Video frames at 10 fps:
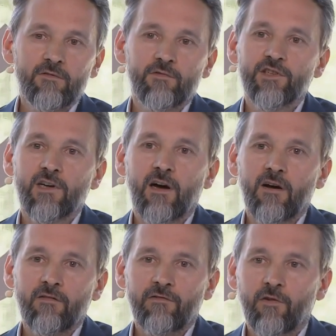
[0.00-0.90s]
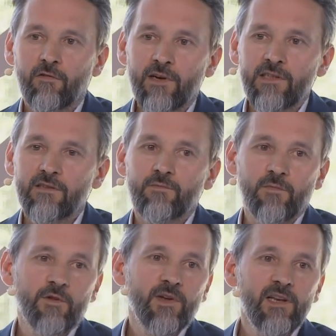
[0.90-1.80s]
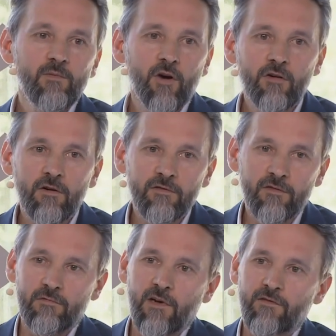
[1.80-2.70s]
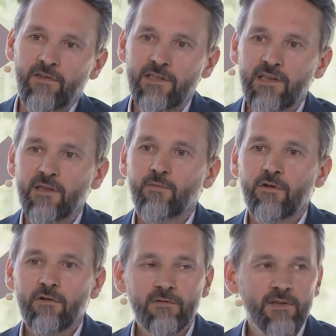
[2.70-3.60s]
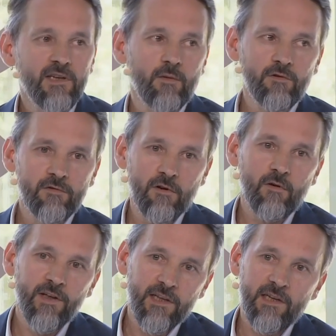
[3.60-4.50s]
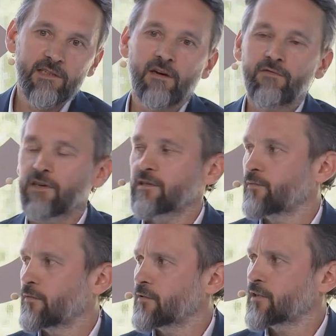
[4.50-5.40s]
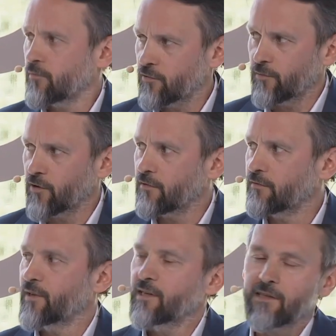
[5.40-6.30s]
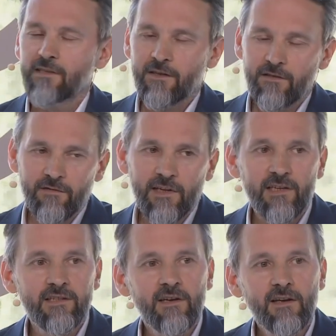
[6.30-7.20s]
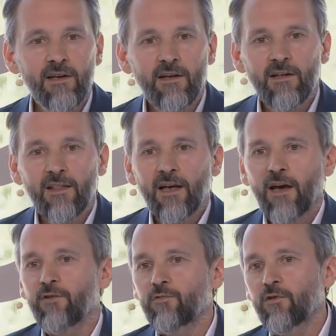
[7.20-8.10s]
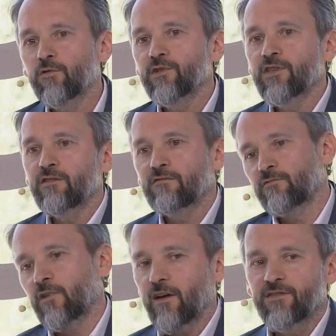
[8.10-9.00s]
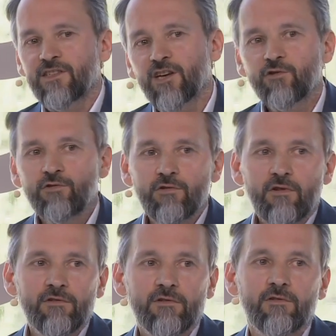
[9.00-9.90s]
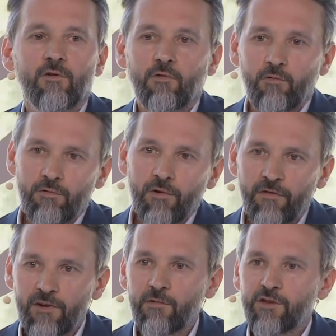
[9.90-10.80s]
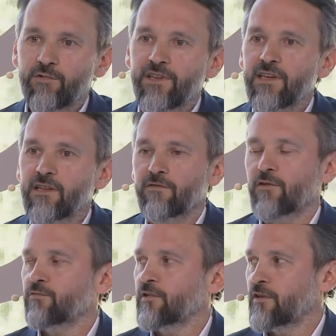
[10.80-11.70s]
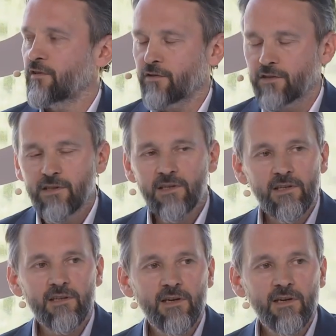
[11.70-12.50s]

which are forest, but mainly mangrove. We are investing in mangrove in Cameroon or Madagascar, for example. Cameroon mangrove, Madagascar is something else. And we already have secured roughly what we need for 2030 in